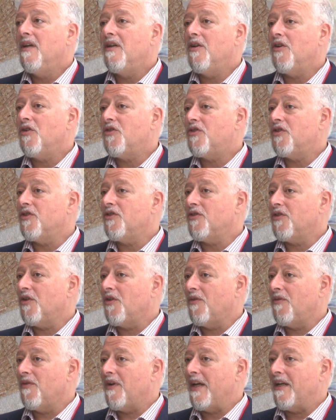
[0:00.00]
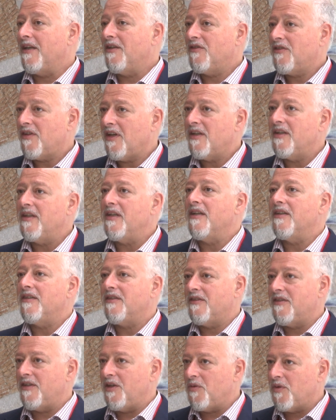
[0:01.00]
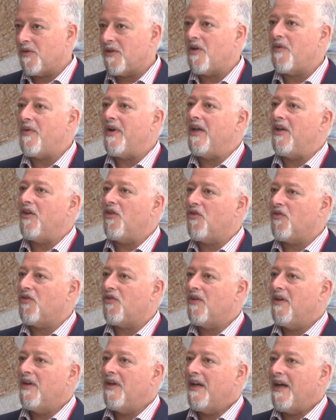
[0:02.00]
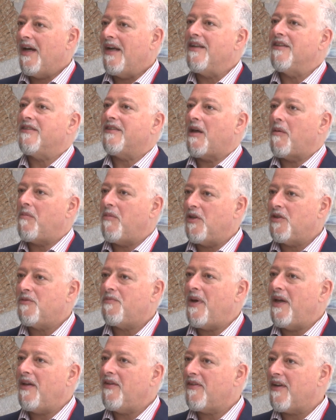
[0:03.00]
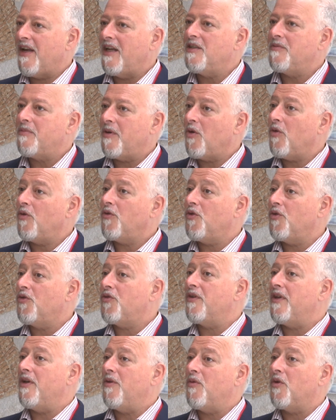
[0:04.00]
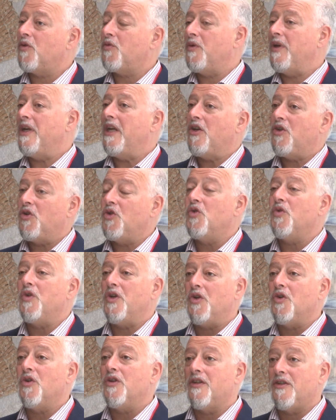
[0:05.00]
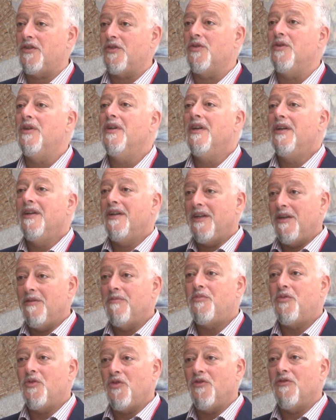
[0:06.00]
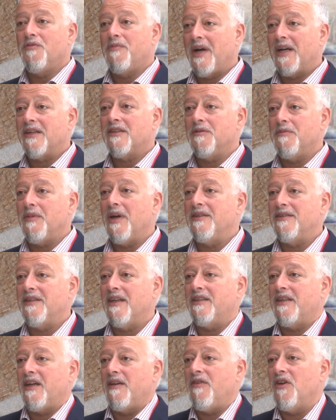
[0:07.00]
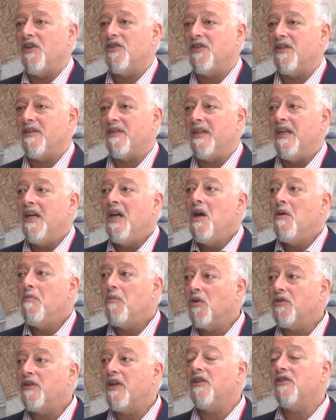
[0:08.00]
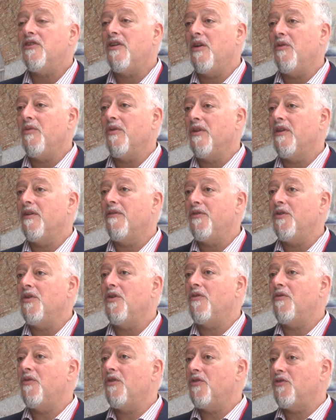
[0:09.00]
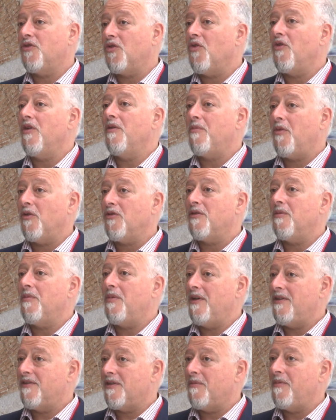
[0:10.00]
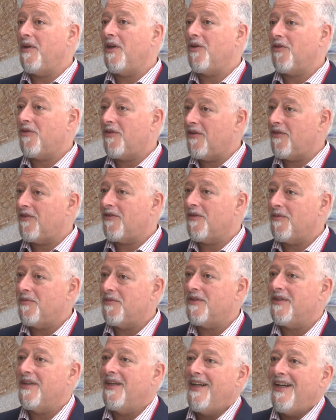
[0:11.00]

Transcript: not just sort of like study it, see what there is and establish baselines, but also see what we need to do in order to improve, maximize that diversity, potentially with the view of restoring possibly some ecosystems